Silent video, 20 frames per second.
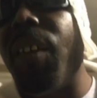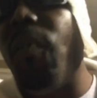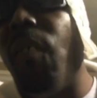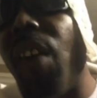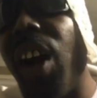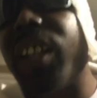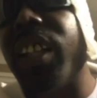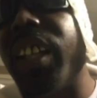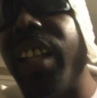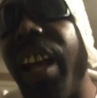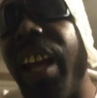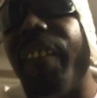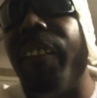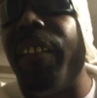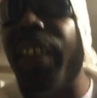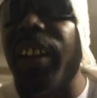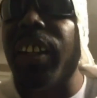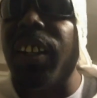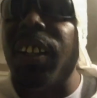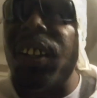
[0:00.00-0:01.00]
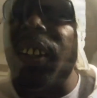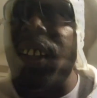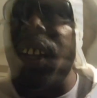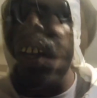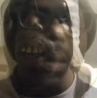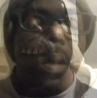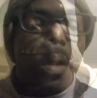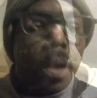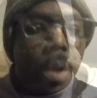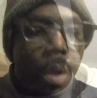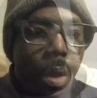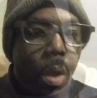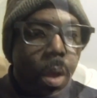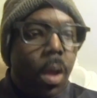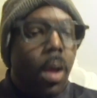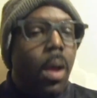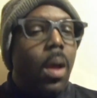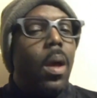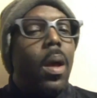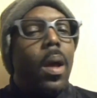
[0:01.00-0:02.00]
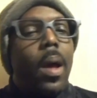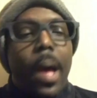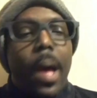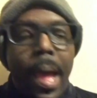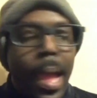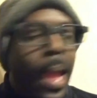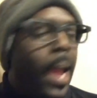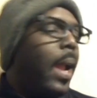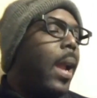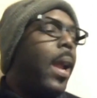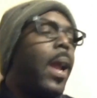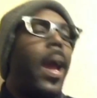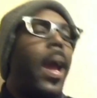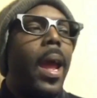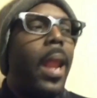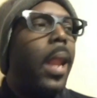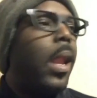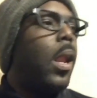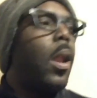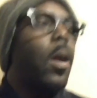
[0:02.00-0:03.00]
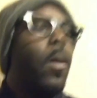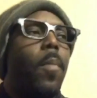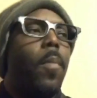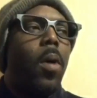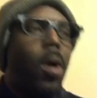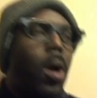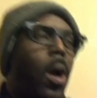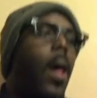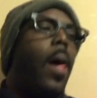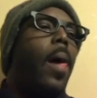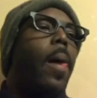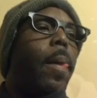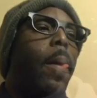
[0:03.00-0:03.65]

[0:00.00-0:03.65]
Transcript: can watch Netflix and chill. I ain't got it no more.